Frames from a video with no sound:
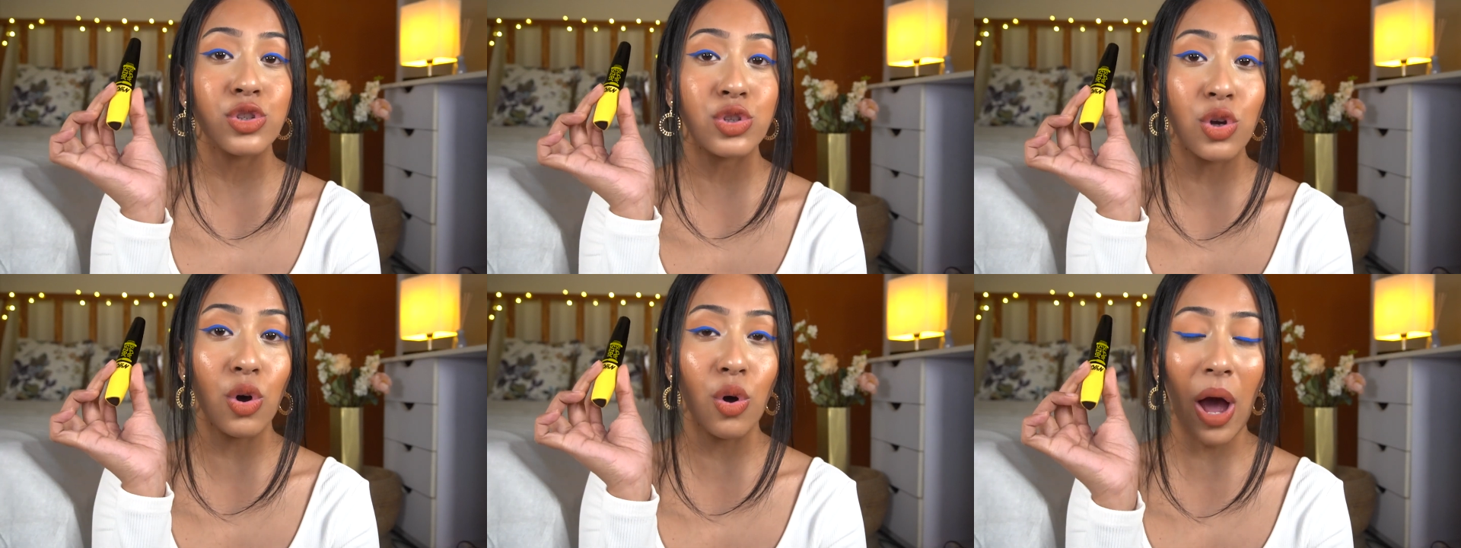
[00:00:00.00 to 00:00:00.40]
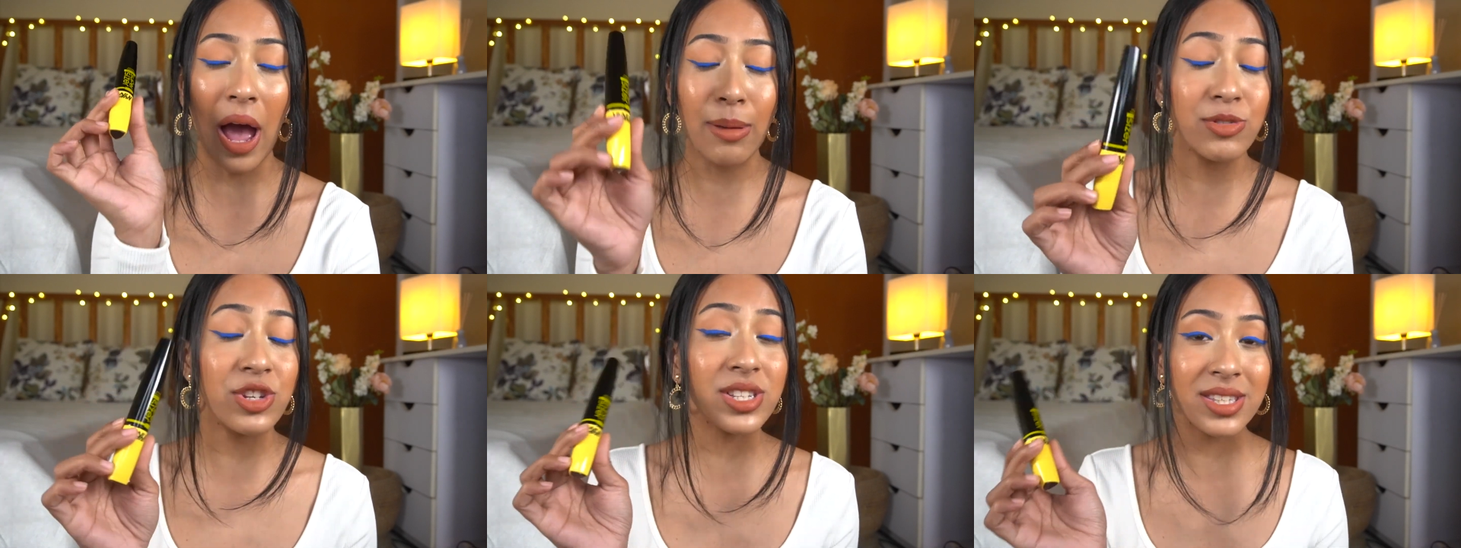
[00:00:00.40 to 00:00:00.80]
So
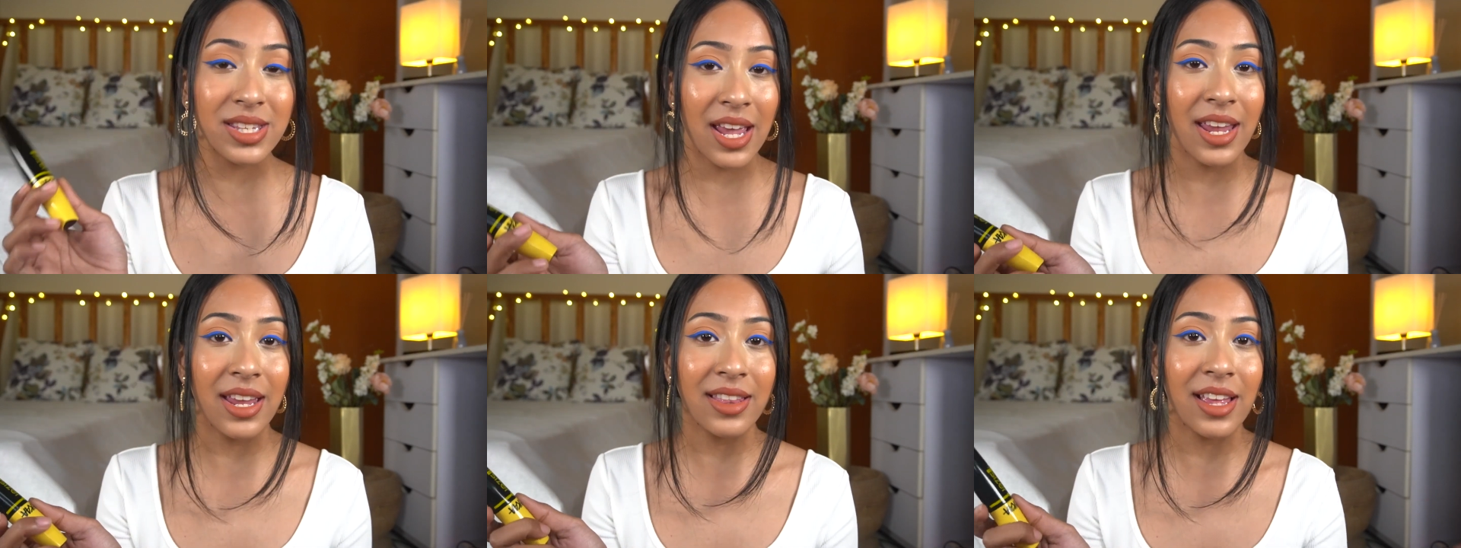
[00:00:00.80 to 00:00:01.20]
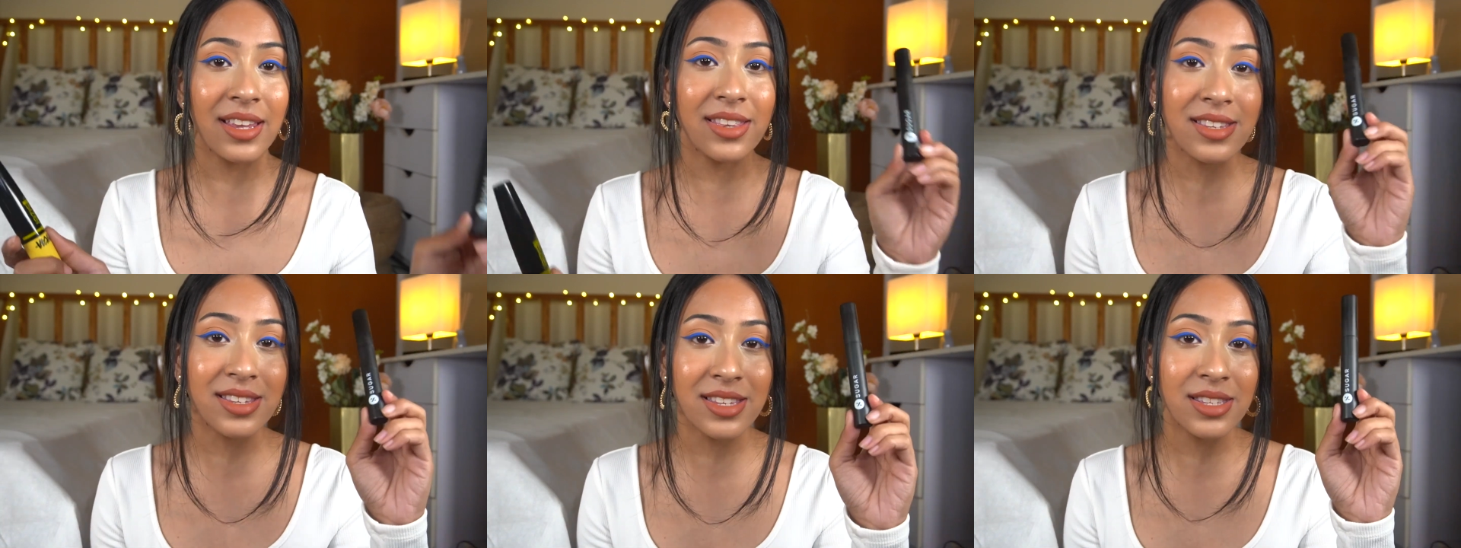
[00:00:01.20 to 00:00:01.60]
I'm just saying
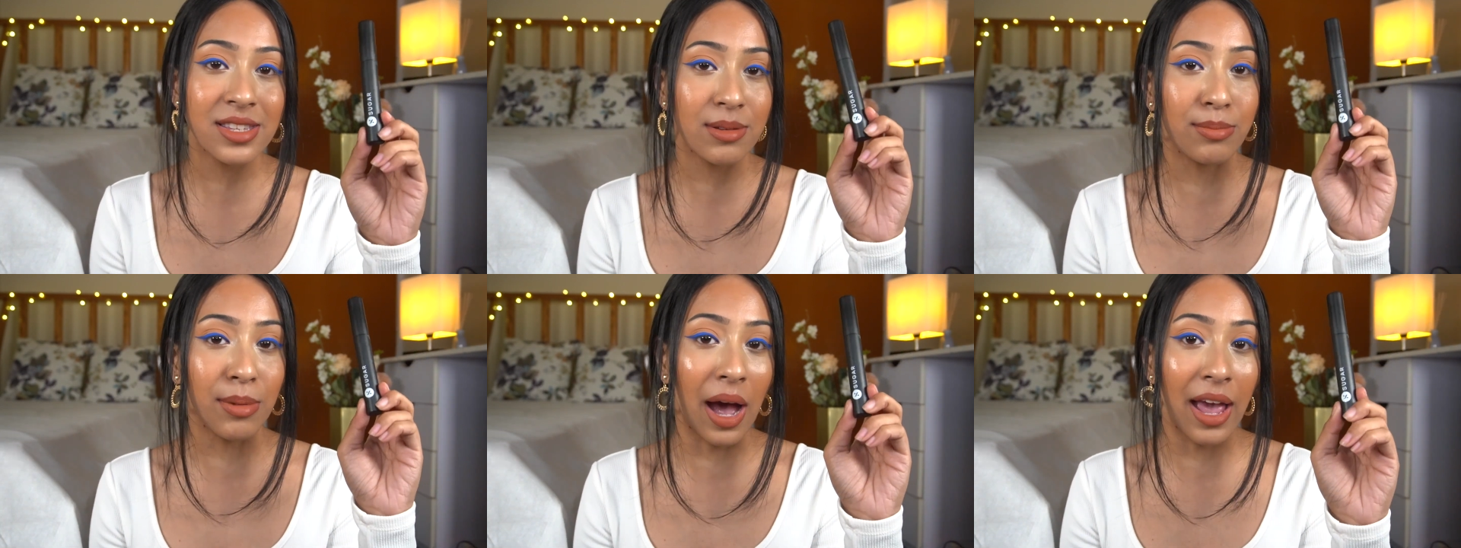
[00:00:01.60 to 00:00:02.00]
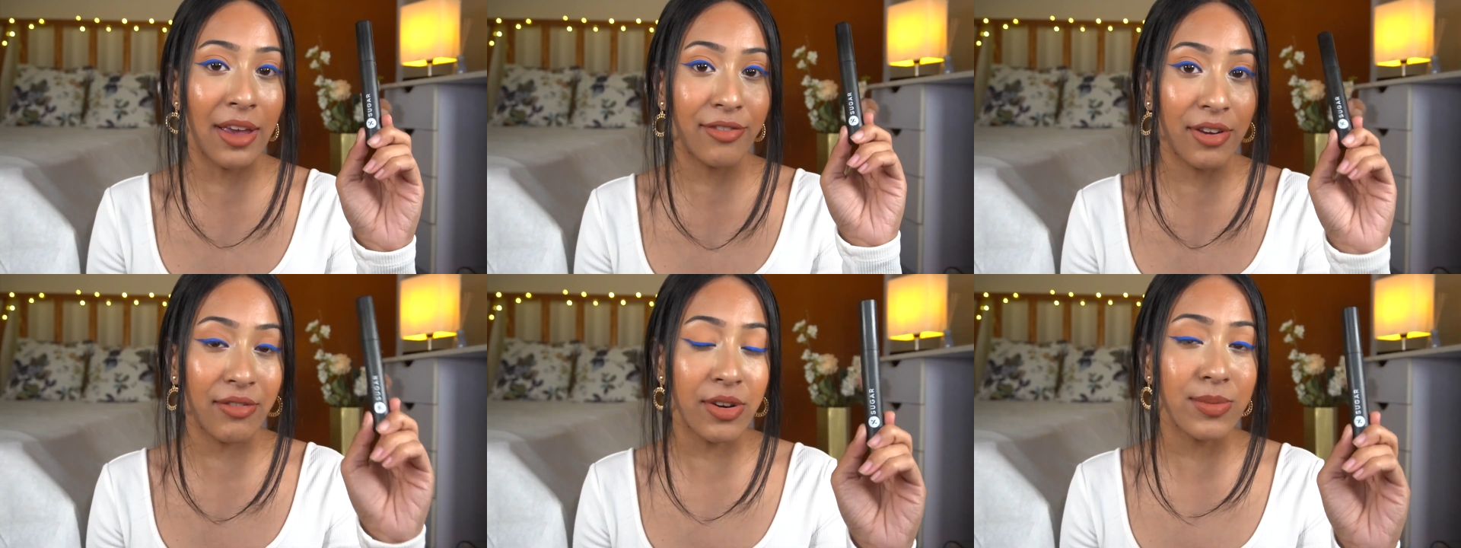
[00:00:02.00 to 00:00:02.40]
that this is
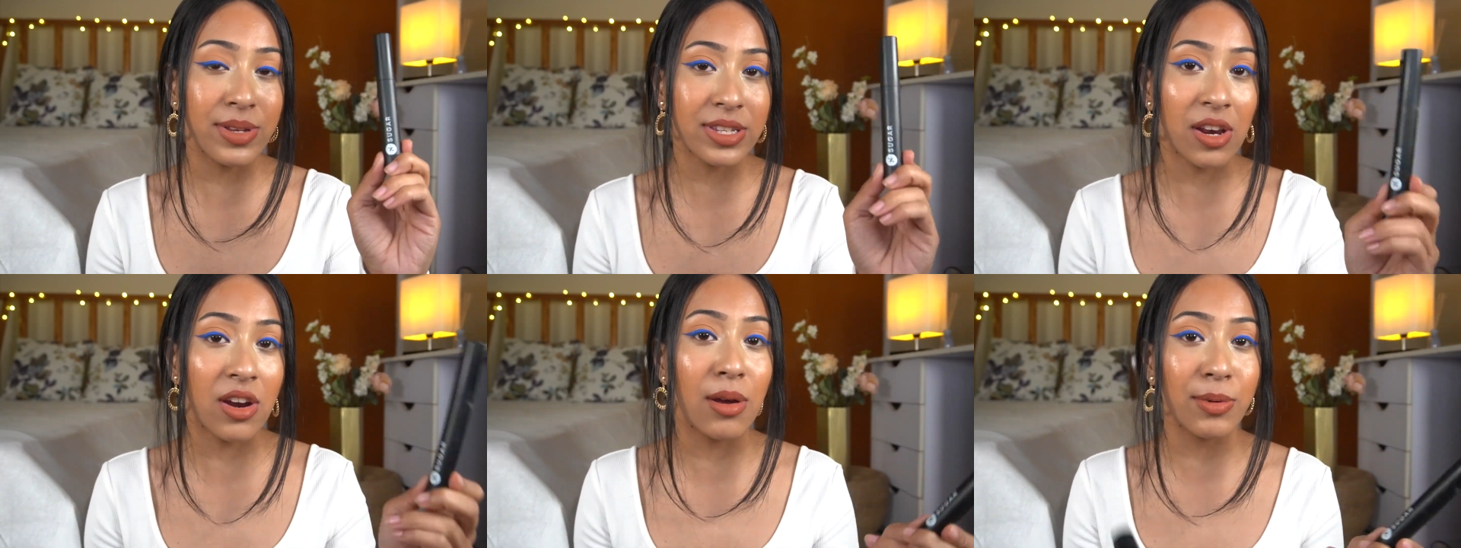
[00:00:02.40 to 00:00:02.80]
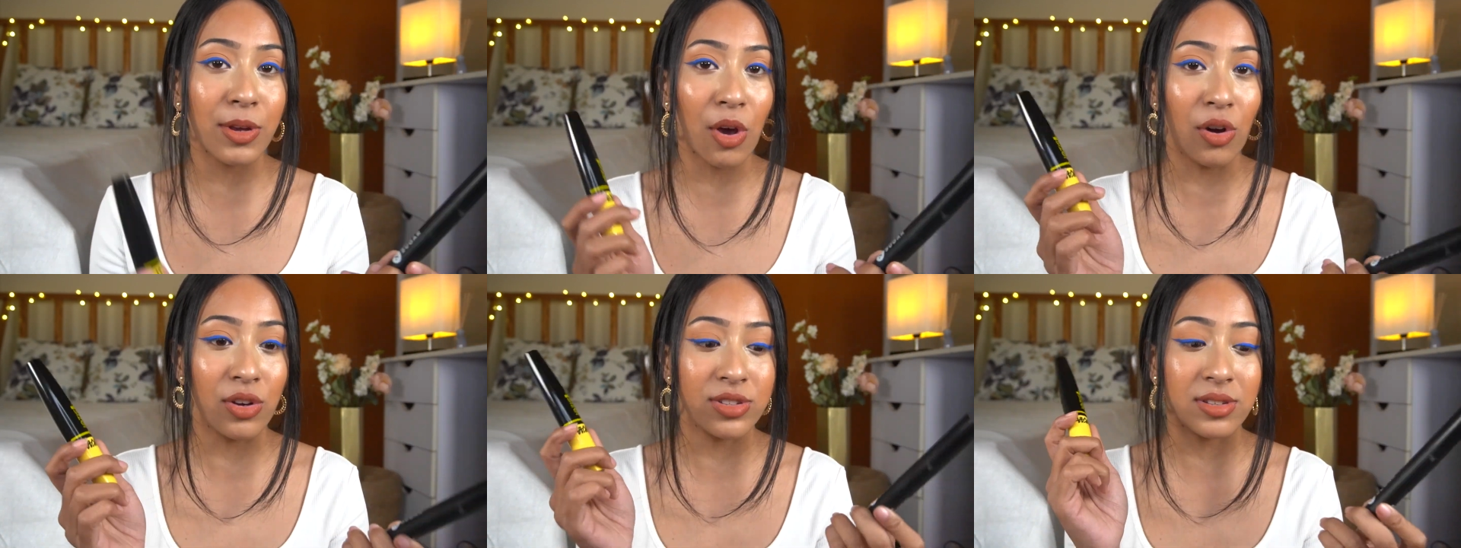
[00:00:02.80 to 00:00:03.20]
my favorite mascara
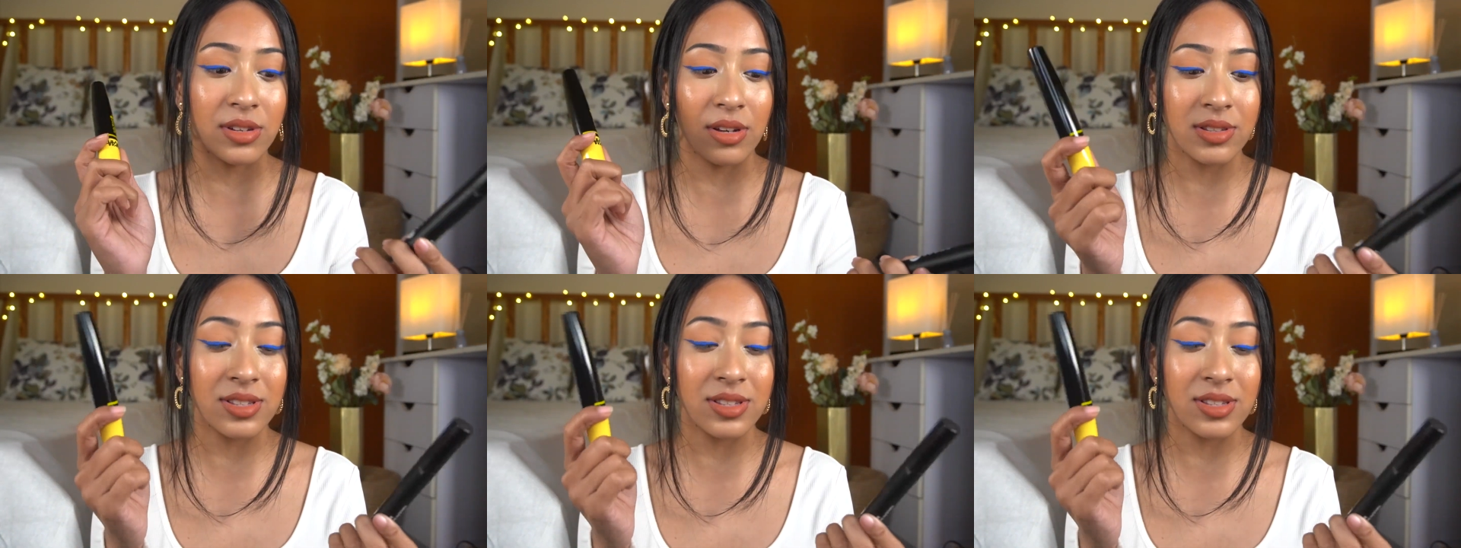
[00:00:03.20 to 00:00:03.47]
because